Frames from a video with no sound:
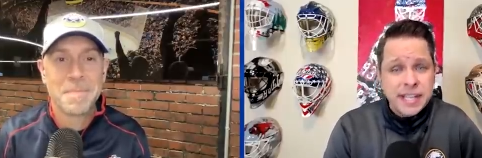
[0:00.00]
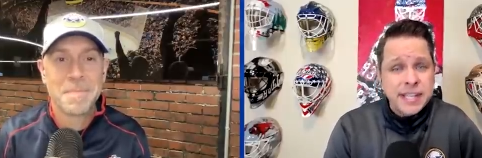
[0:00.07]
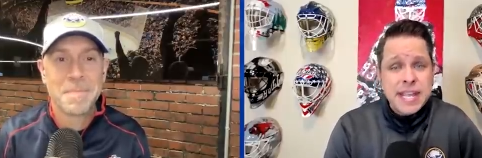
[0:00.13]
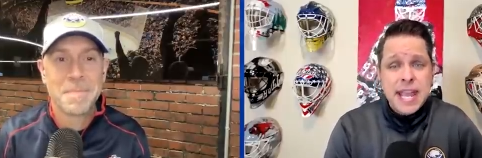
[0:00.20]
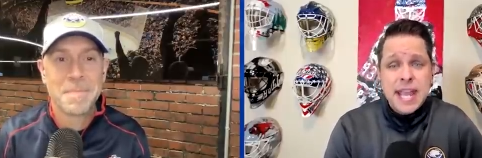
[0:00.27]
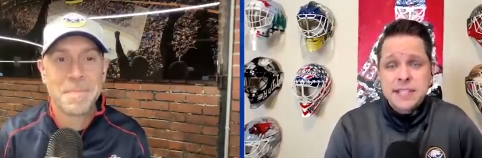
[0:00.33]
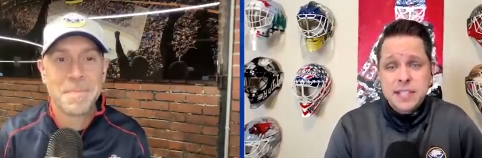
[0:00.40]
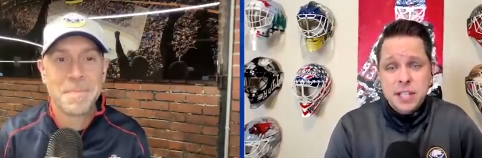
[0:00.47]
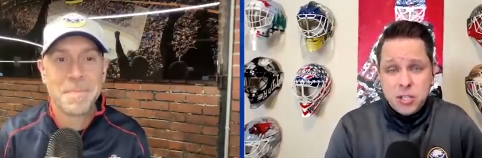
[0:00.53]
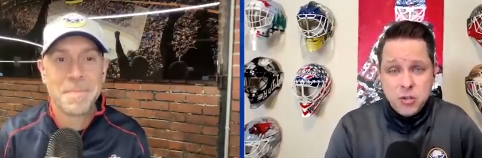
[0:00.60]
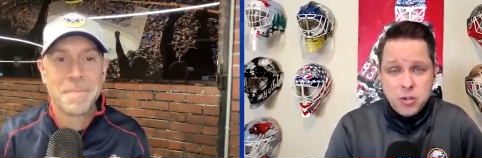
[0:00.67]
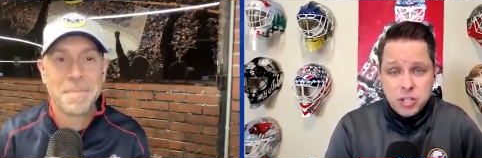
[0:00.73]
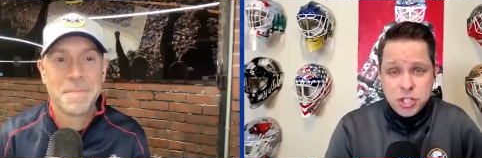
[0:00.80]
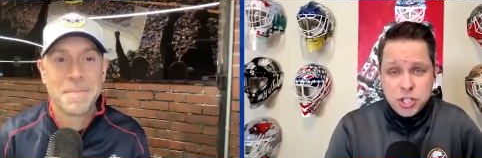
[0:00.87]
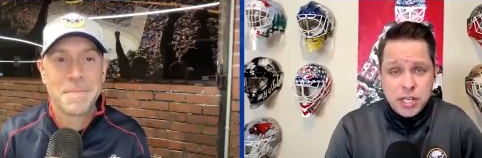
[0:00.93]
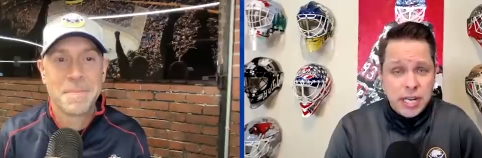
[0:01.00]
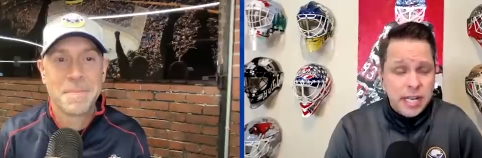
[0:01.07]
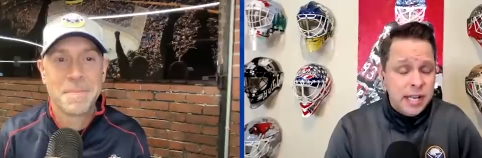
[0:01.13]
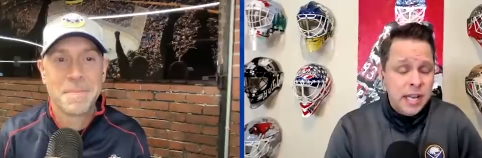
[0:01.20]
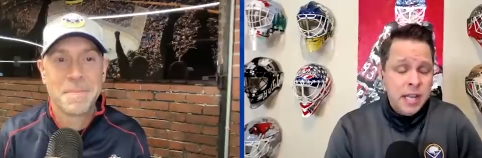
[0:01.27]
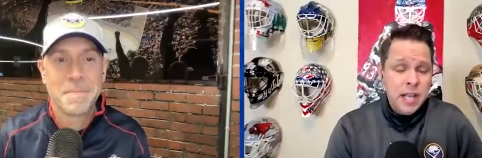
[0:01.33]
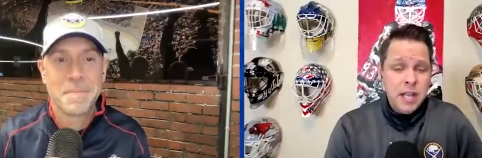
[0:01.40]
Speaker 1: the execution.
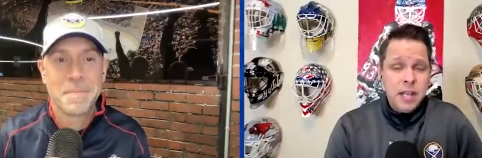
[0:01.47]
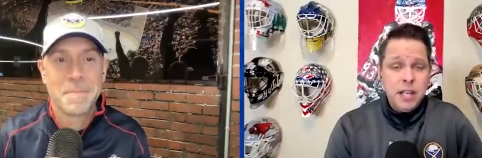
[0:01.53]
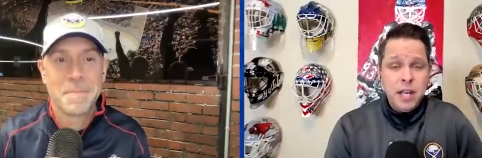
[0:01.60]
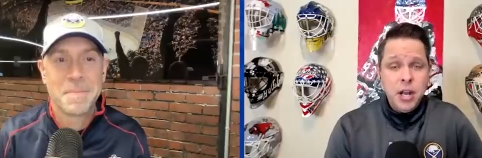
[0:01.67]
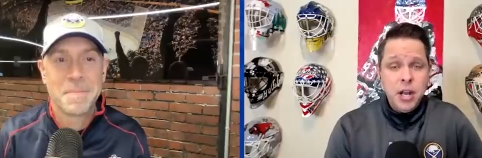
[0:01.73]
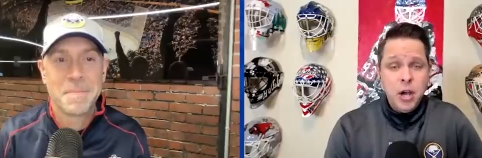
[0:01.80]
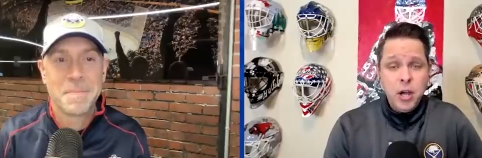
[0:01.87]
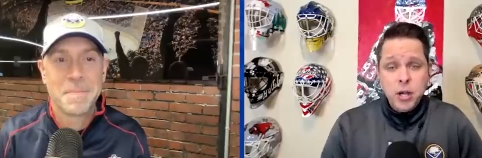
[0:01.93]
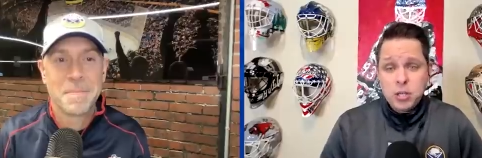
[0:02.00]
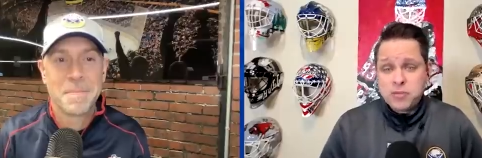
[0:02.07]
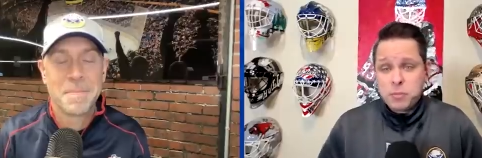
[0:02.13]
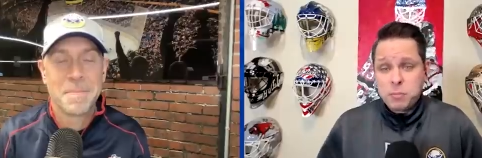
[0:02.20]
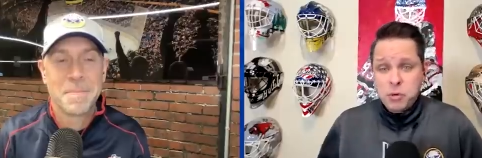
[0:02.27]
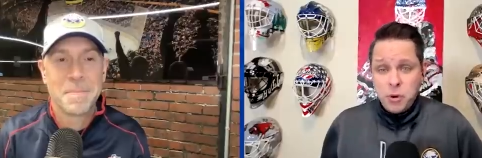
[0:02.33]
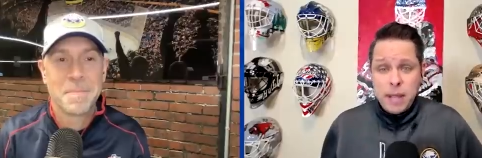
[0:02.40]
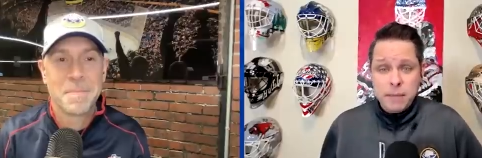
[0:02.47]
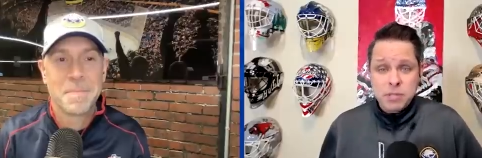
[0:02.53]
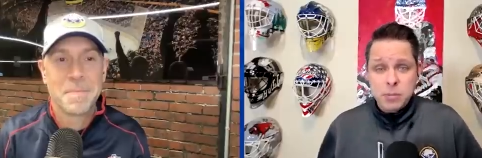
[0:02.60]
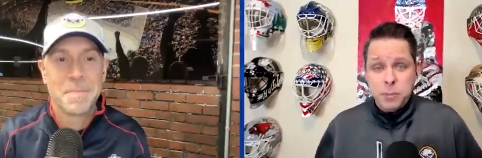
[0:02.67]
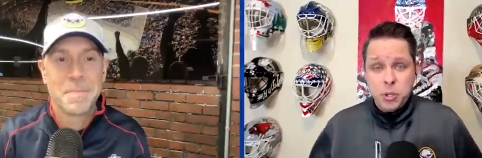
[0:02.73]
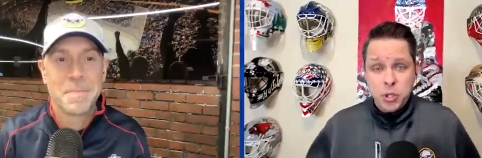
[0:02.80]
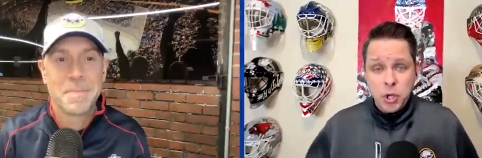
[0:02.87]
And, you know, it goes from Krebs
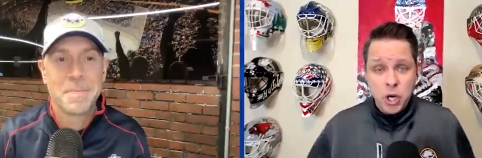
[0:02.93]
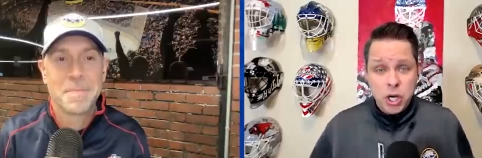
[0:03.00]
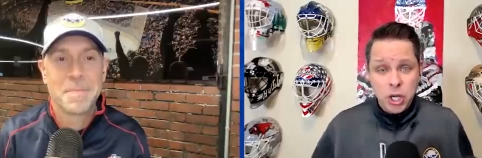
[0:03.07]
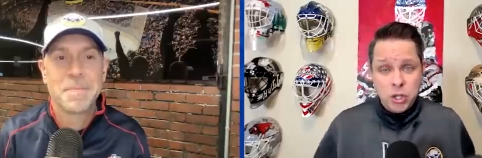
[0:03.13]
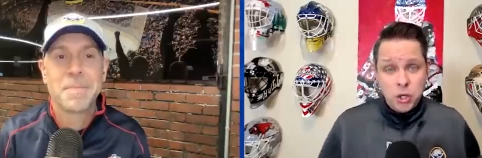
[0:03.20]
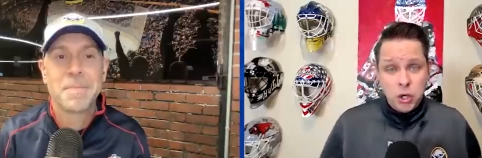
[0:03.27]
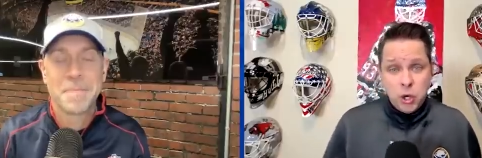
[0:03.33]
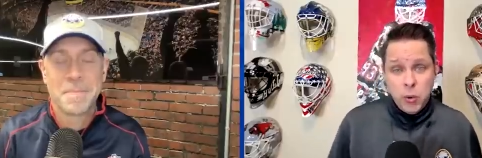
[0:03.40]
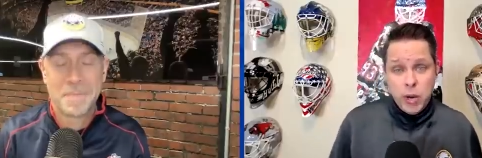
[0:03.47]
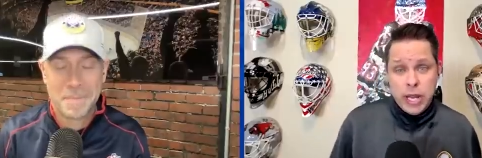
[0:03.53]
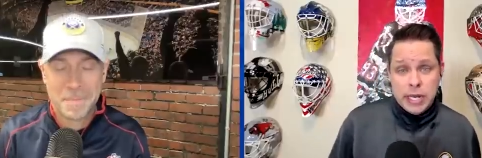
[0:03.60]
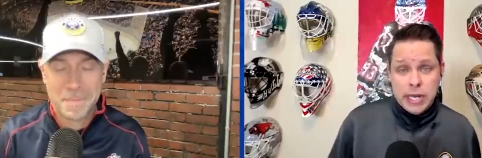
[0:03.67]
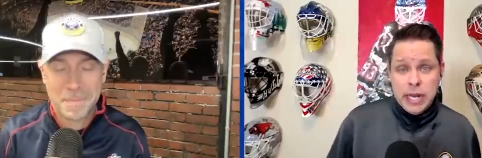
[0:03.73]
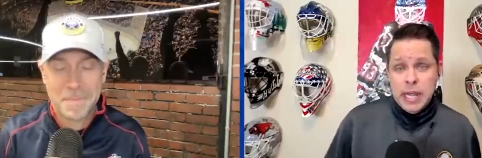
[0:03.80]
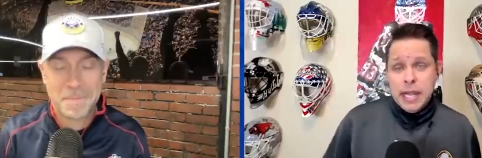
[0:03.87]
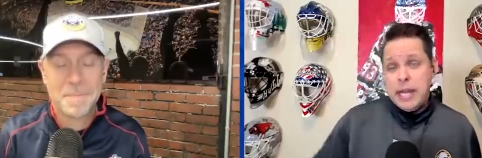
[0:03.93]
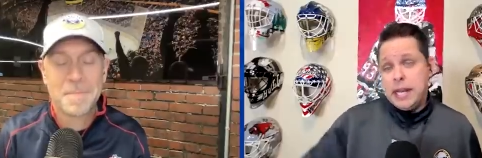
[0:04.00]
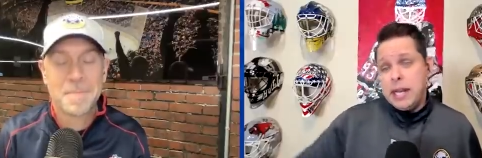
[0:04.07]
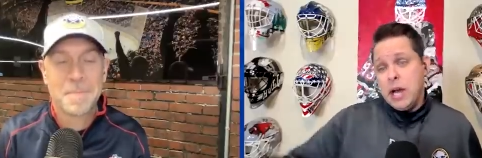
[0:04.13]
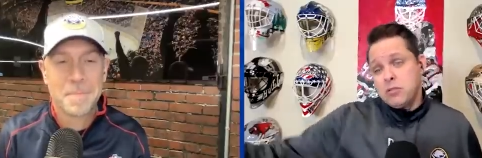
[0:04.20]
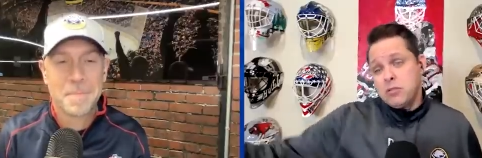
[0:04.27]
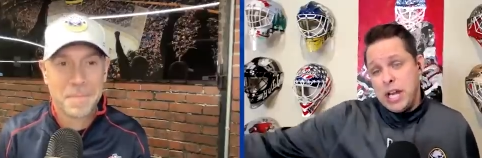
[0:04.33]
to Peterka to Quinn.
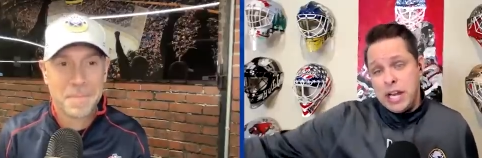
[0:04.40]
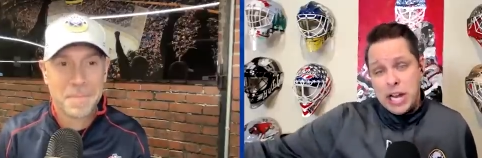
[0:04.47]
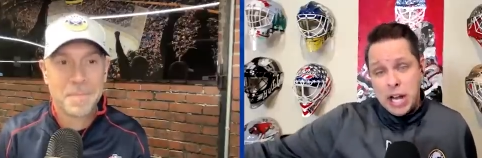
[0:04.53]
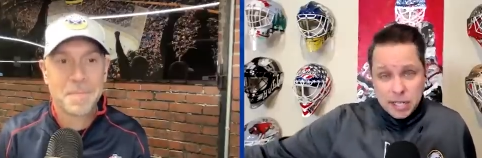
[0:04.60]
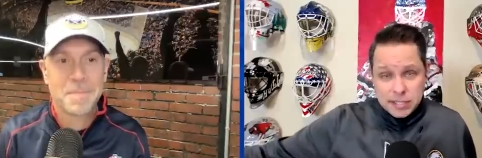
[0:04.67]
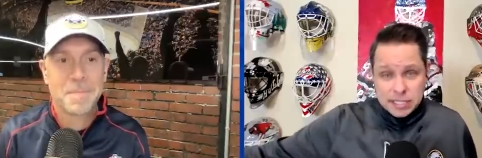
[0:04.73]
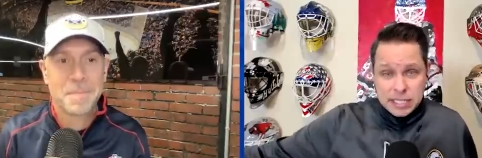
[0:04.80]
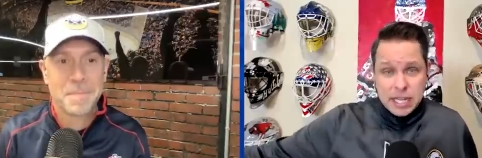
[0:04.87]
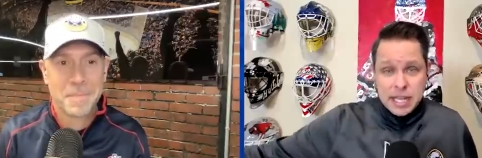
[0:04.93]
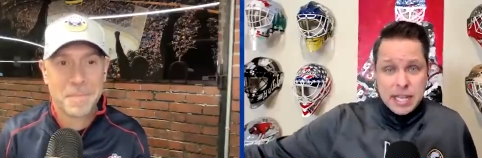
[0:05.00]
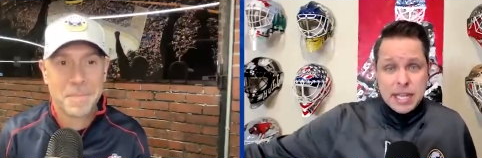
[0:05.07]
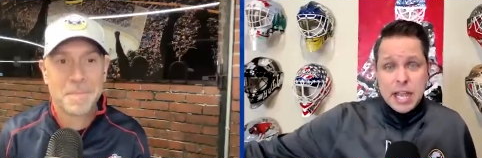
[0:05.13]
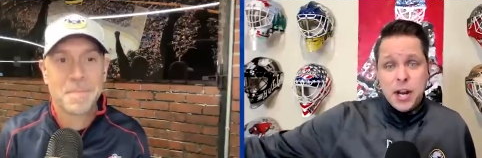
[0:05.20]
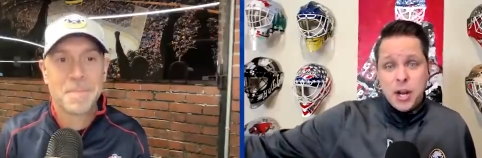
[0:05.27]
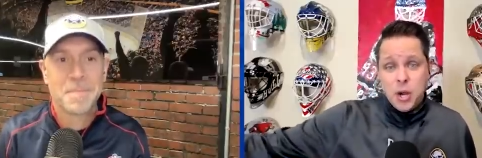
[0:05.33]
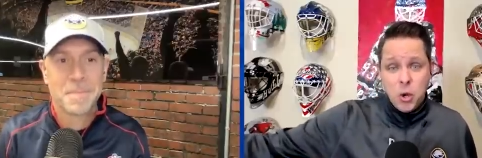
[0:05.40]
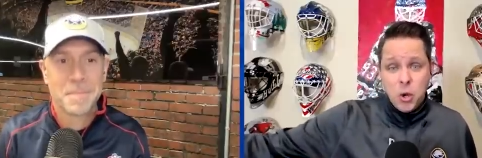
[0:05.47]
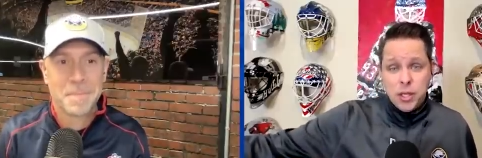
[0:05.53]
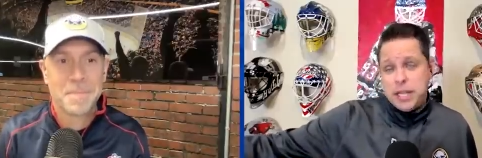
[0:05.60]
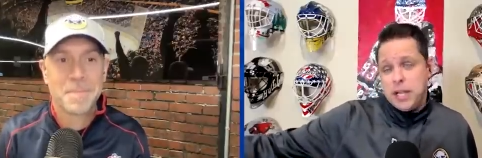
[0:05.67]
And now Jankowski got a goal the